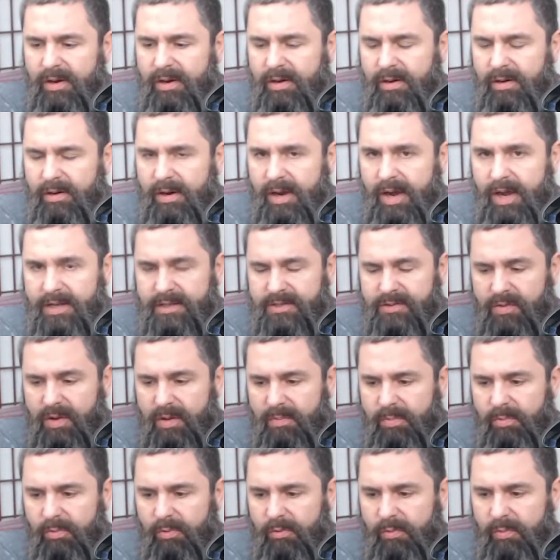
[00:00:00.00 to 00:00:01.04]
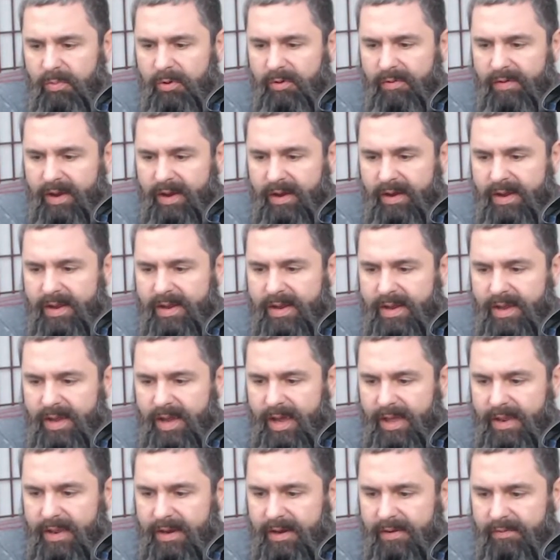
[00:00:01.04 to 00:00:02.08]
hot swap will move out. And
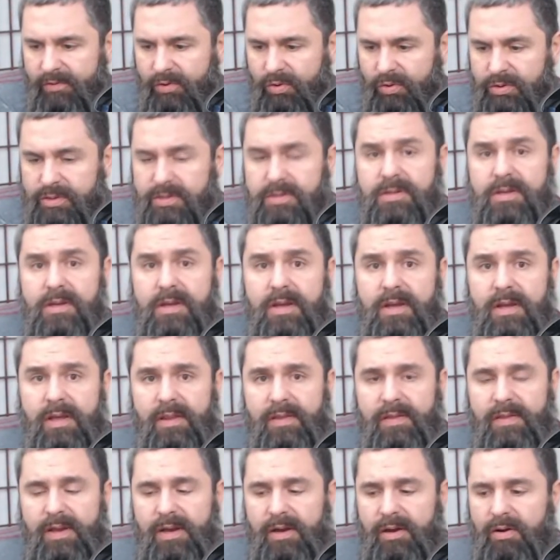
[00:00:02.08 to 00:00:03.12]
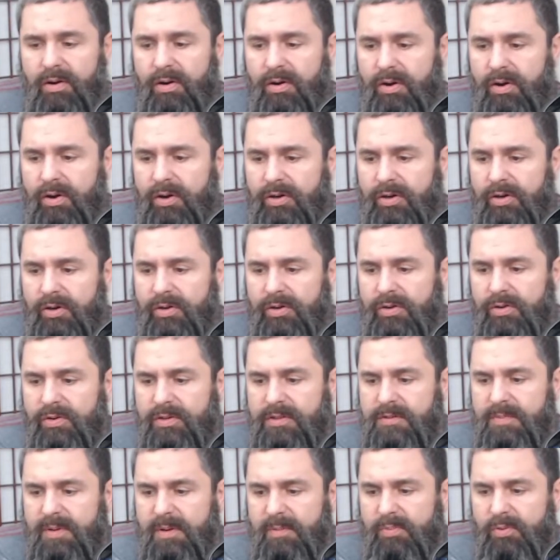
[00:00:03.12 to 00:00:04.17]
then of course, there are your
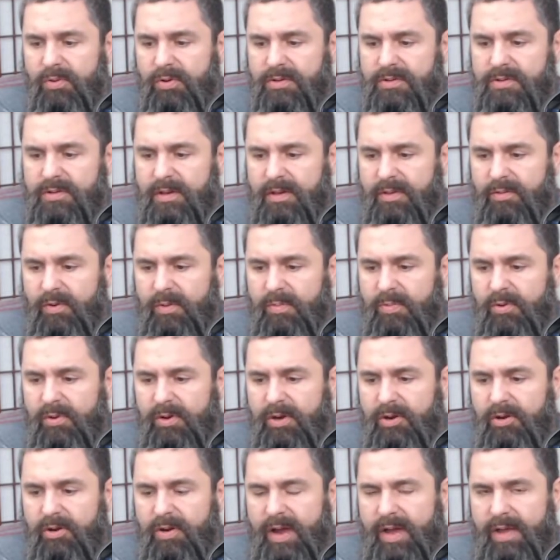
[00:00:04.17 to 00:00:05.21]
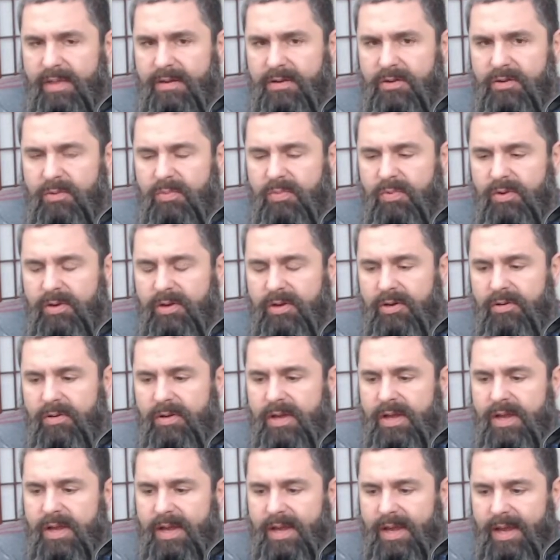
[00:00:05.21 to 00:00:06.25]
USB ports, the 3.0 and the 2.0.
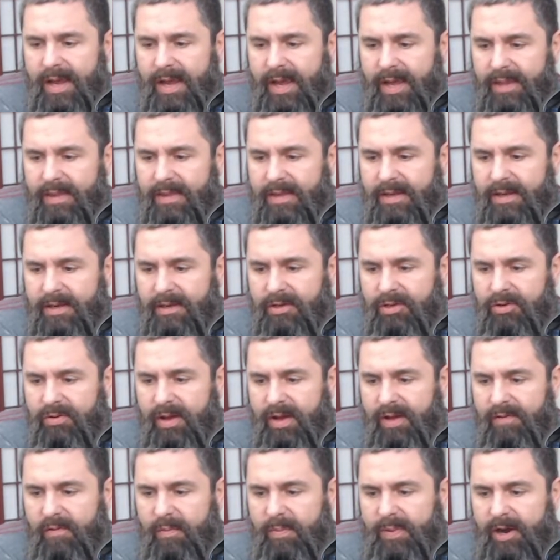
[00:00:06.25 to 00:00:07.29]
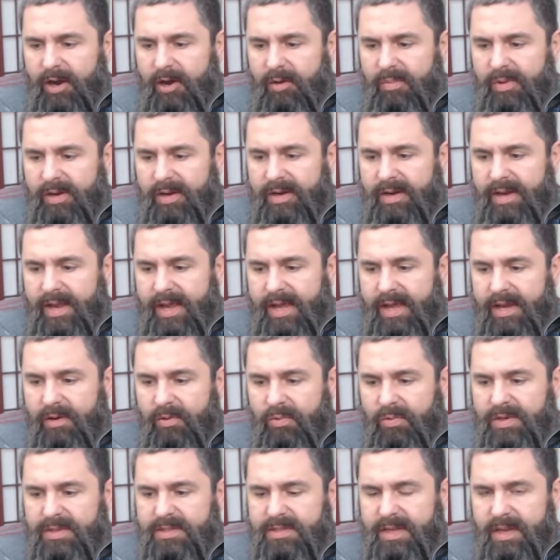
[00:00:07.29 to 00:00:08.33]
And then you have a power button and a
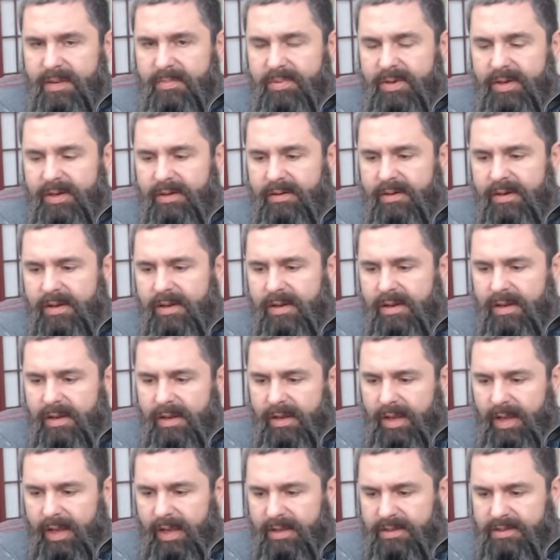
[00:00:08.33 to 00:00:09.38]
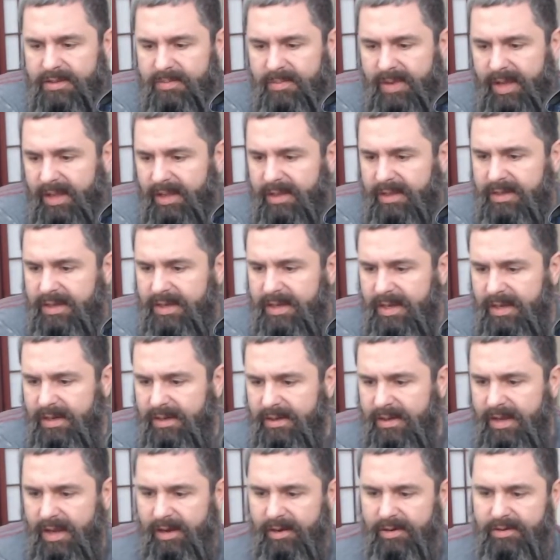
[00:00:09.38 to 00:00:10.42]
reset button and some LED
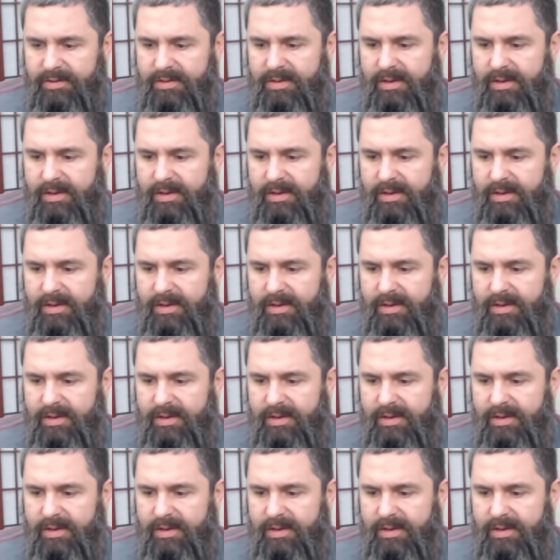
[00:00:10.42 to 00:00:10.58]
indicators.